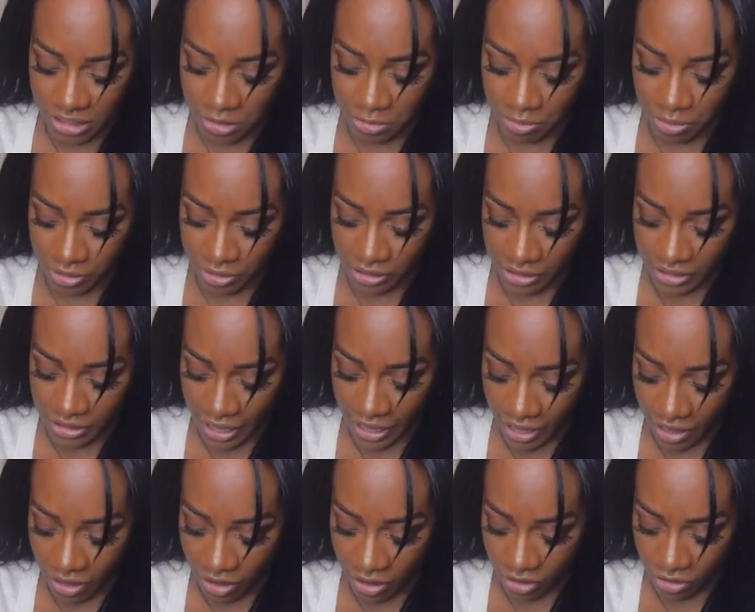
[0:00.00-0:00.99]
spilling
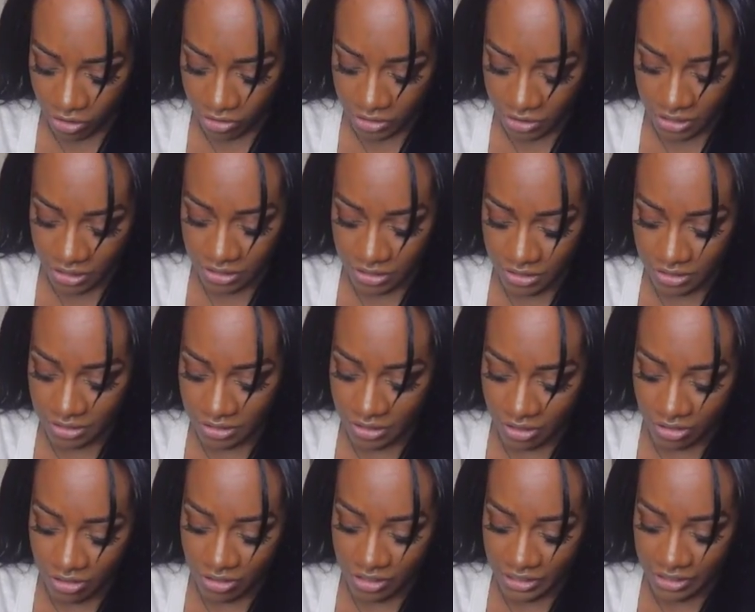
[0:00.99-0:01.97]
out and
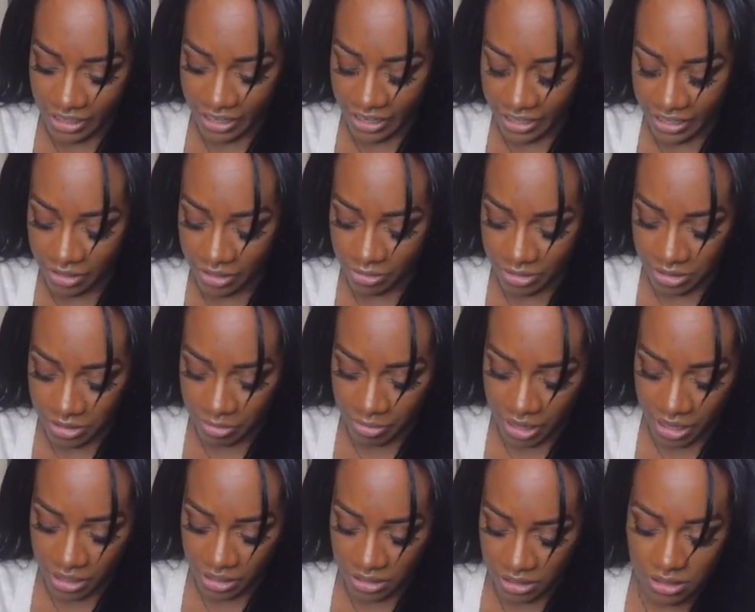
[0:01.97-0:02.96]
all that. It was a
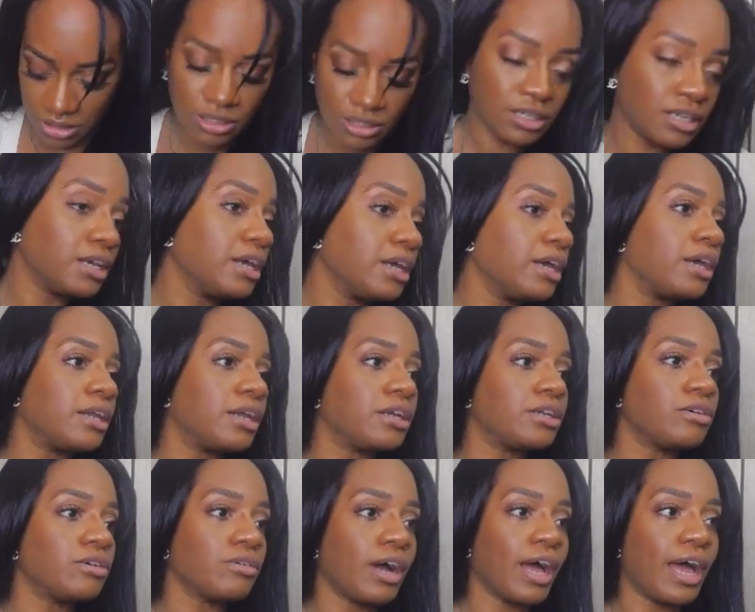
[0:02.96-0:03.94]
mess. And I
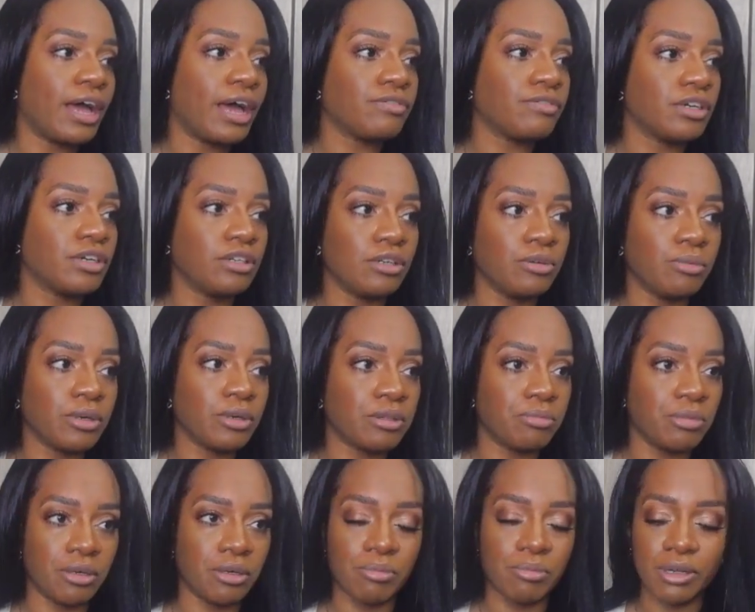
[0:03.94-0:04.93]
don't have the glue with
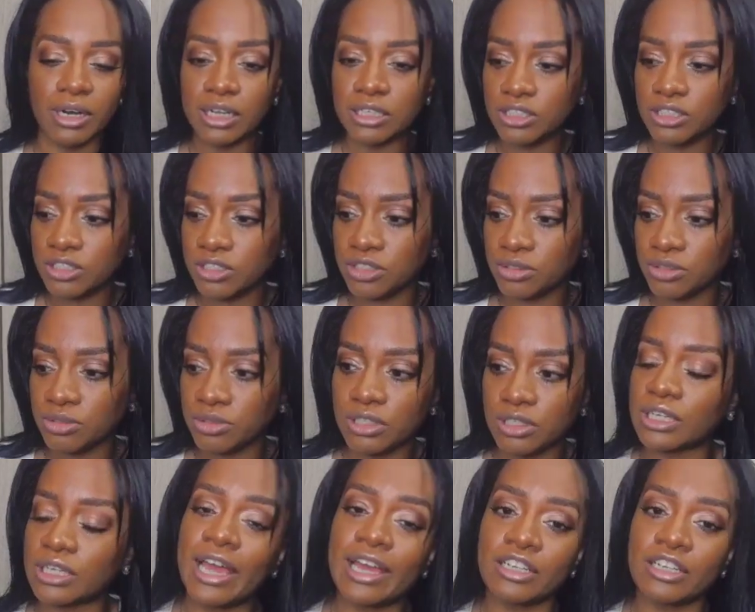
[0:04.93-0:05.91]
me. But I just used a
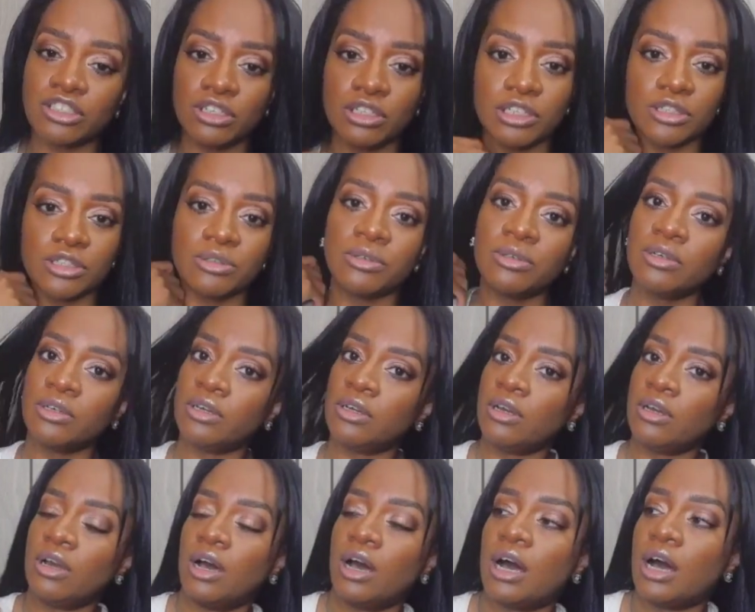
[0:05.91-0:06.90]
lash glue
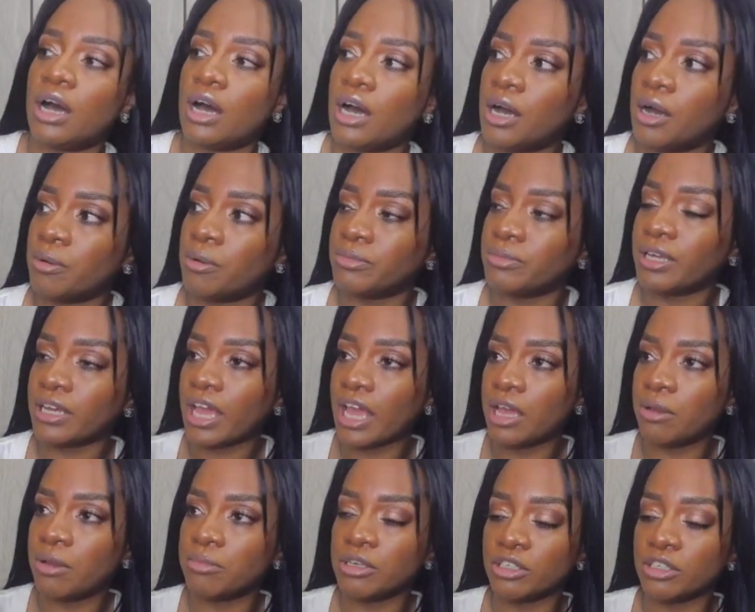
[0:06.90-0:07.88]
that
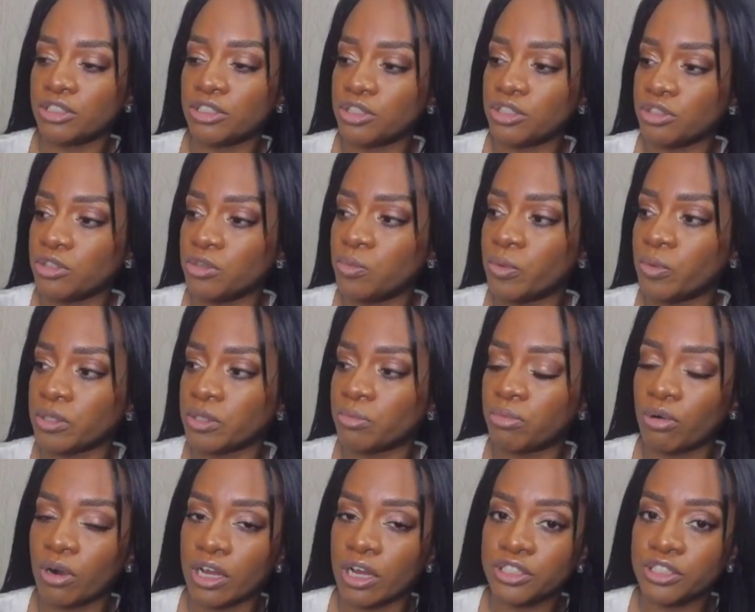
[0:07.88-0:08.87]
came in a tube with a
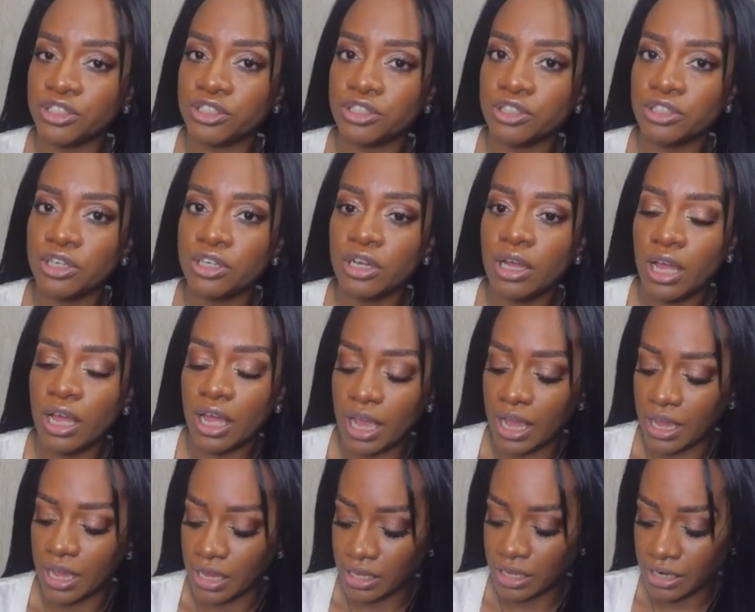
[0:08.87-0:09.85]
brush.
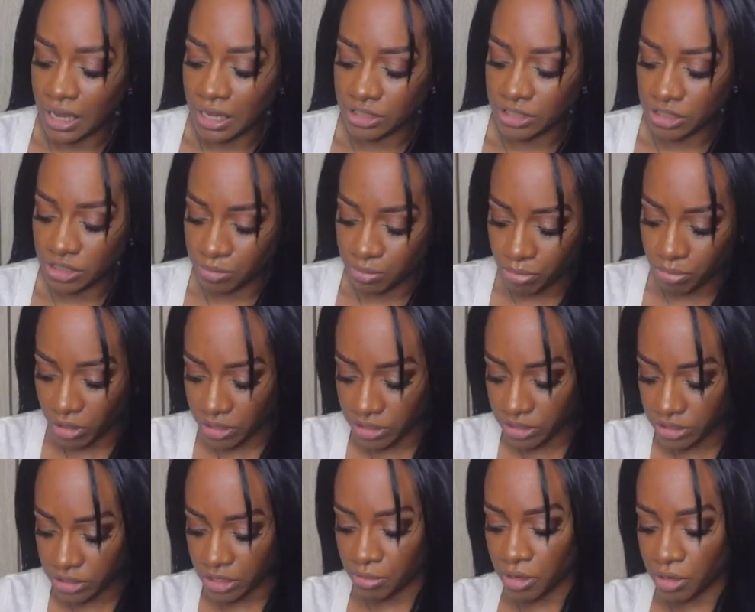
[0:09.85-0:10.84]
And I just
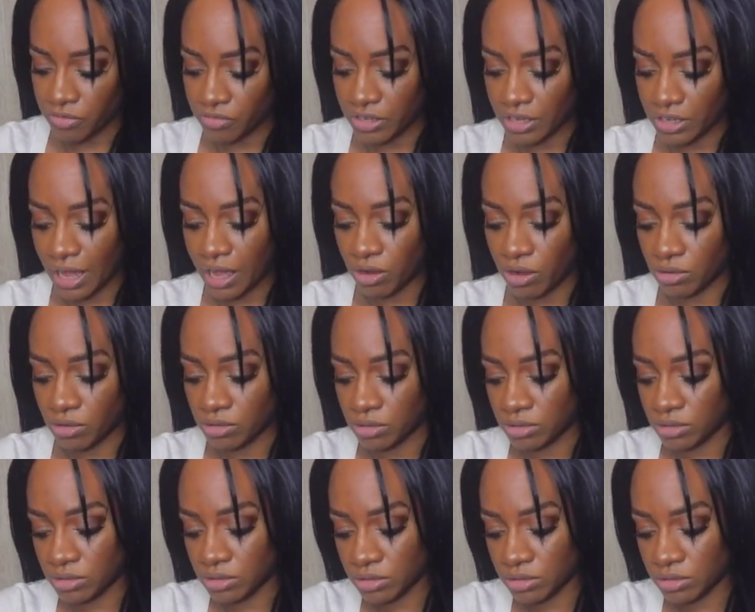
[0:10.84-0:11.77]
brushed some of it out